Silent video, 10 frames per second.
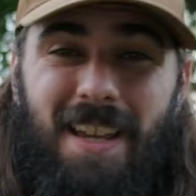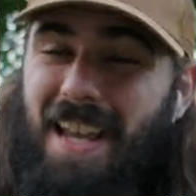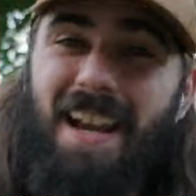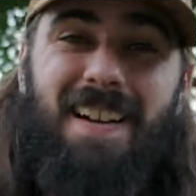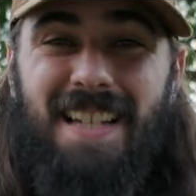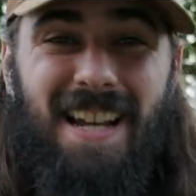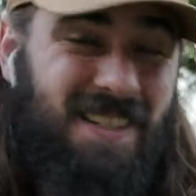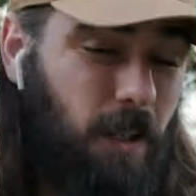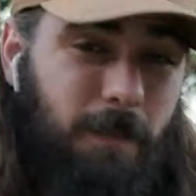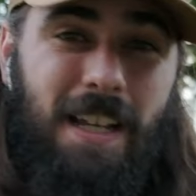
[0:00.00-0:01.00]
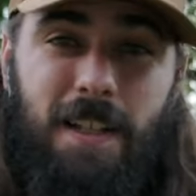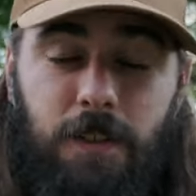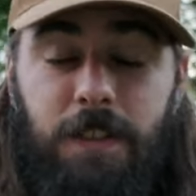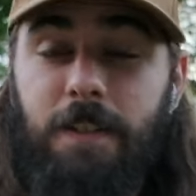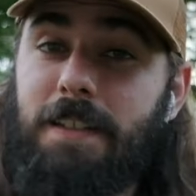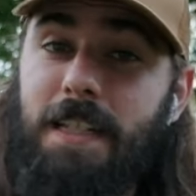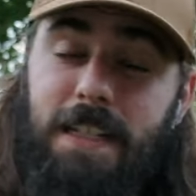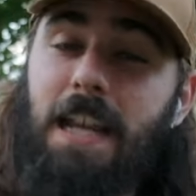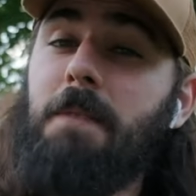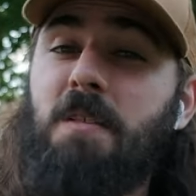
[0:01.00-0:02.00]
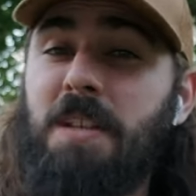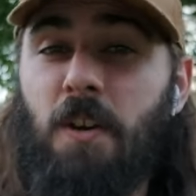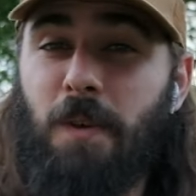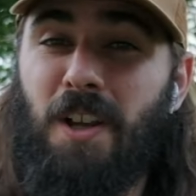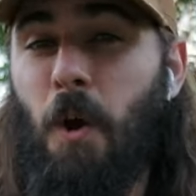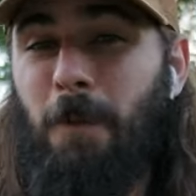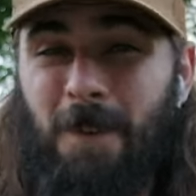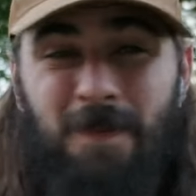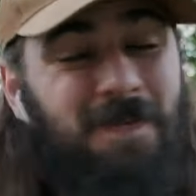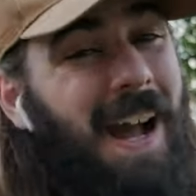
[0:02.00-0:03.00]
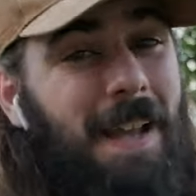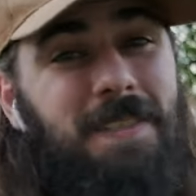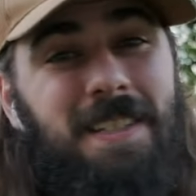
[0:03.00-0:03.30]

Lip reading: Hey, howdy guys, Connor McCaskill here, and today I'm going to be going over 5